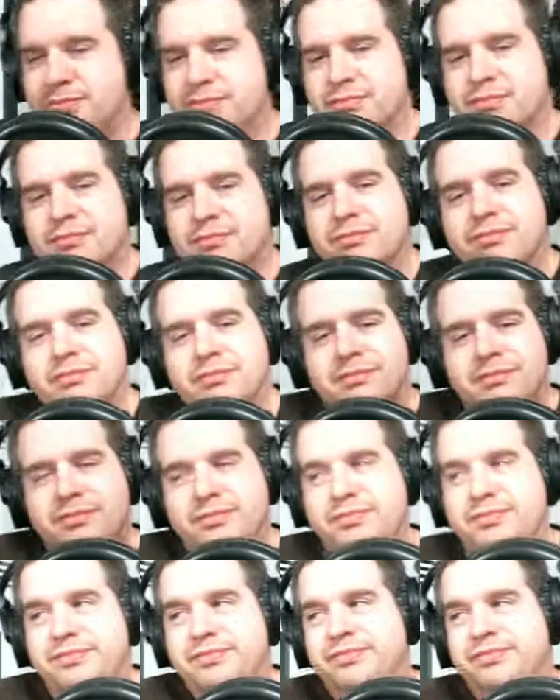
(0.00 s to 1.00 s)
And then I'm not
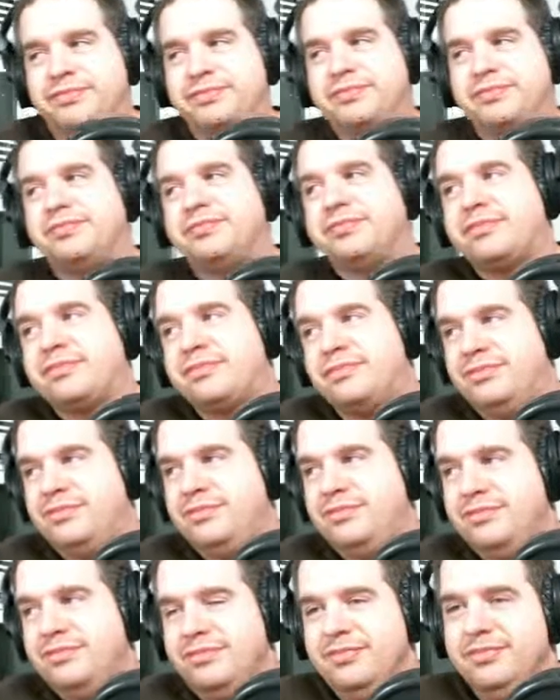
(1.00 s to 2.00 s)
being patriotic or
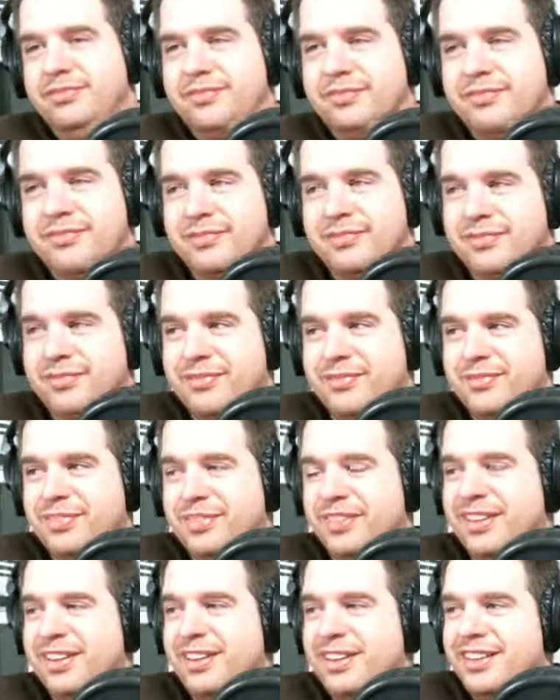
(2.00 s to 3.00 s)
at all, but
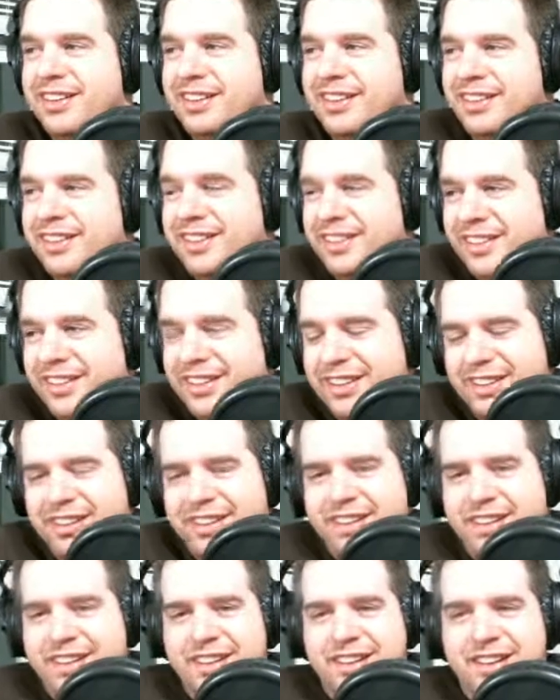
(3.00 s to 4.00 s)
it's just like I
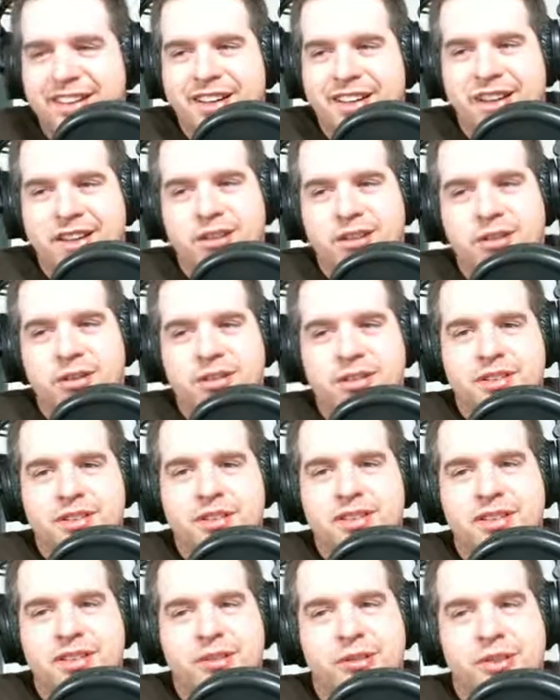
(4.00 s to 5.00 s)
watched the North American
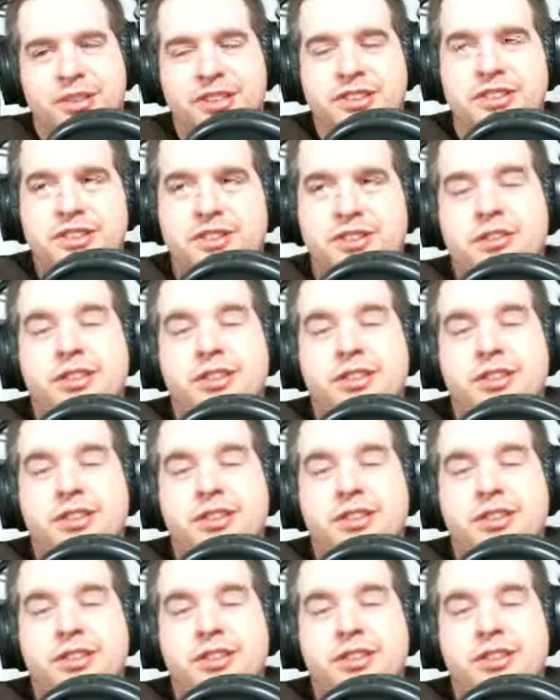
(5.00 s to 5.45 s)
Championships.